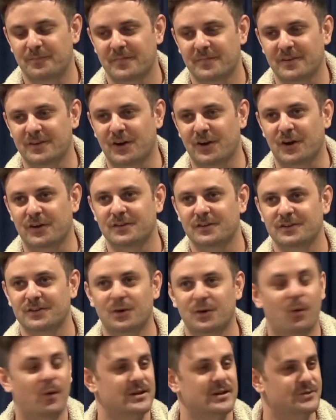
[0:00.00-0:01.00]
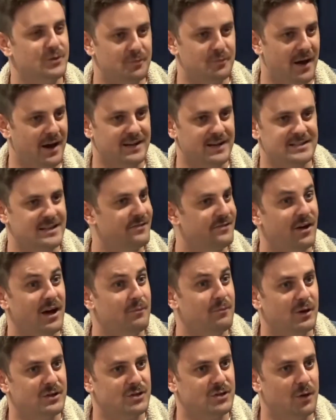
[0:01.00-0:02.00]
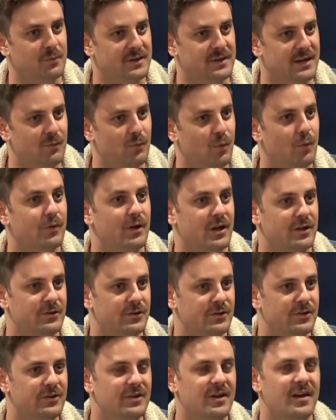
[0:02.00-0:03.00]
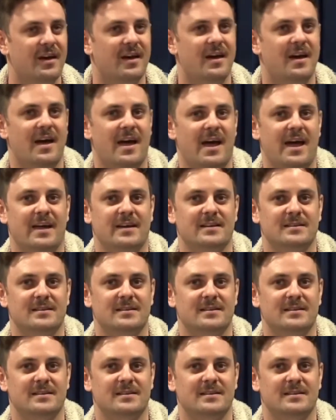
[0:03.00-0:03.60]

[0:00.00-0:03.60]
You always look back and say, if I had my time again, what would I do? And